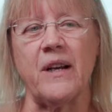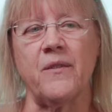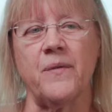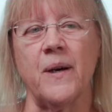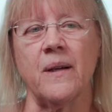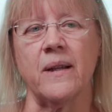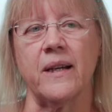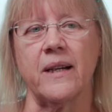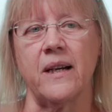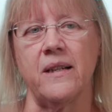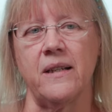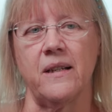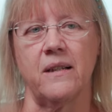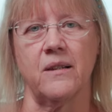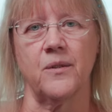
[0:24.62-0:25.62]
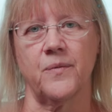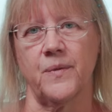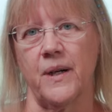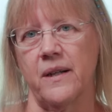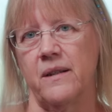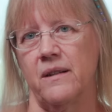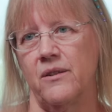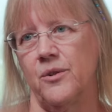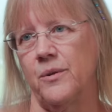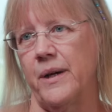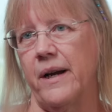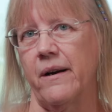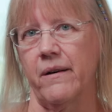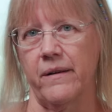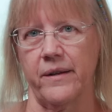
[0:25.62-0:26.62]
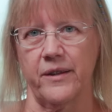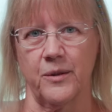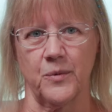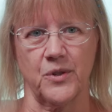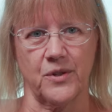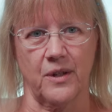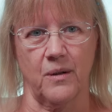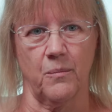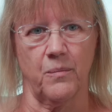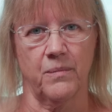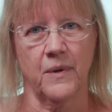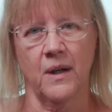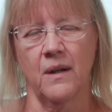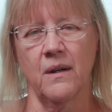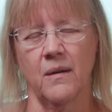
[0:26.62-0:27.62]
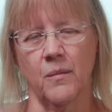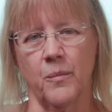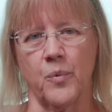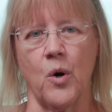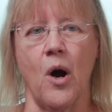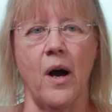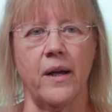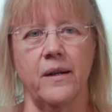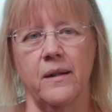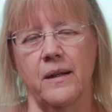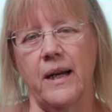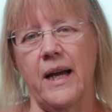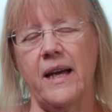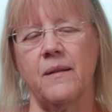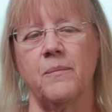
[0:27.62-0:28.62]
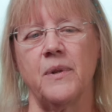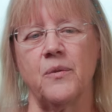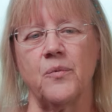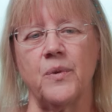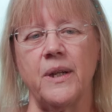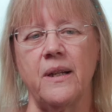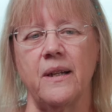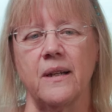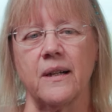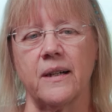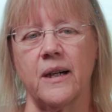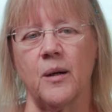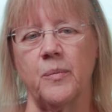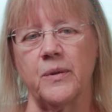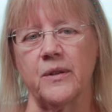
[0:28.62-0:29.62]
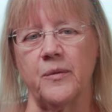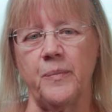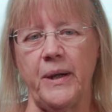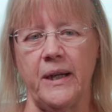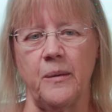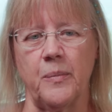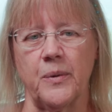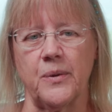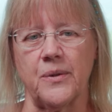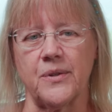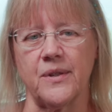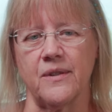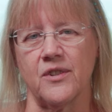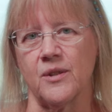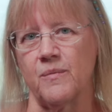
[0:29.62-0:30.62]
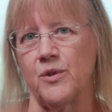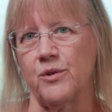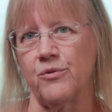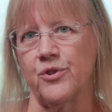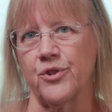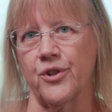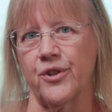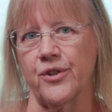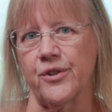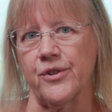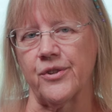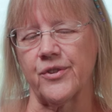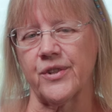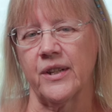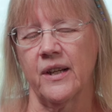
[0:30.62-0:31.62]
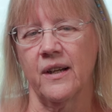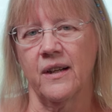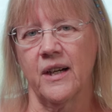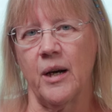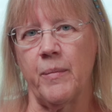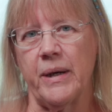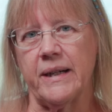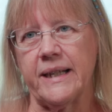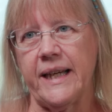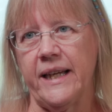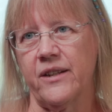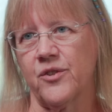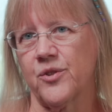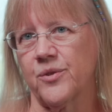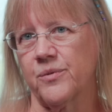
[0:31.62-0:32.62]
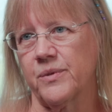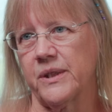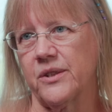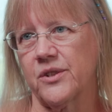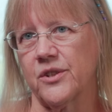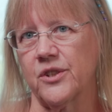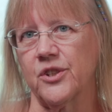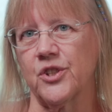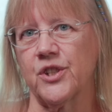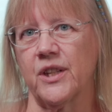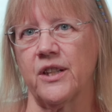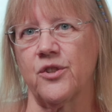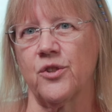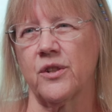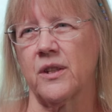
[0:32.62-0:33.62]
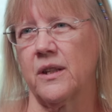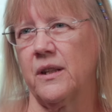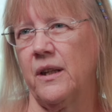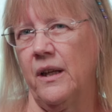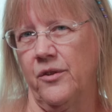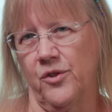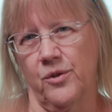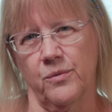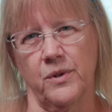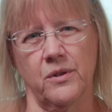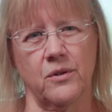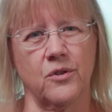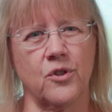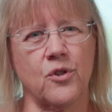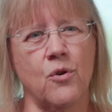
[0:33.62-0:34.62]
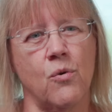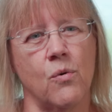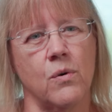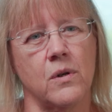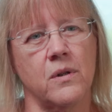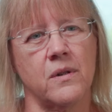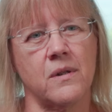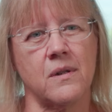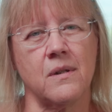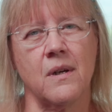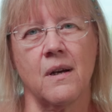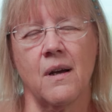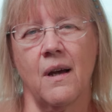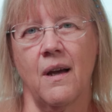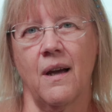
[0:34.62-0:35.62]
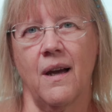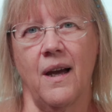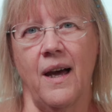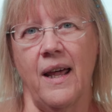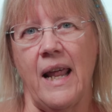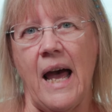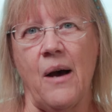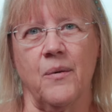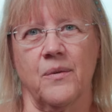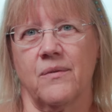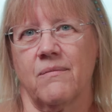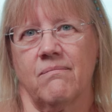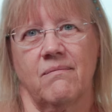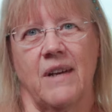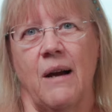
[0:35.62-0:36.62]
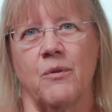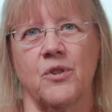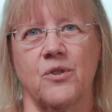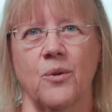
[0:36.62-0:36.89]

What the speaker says: I felt like I needed to find a new area that was going to broaden. And I had been reading a couple of papers in some new journals about cancer research, and I took a cancer research course, and I was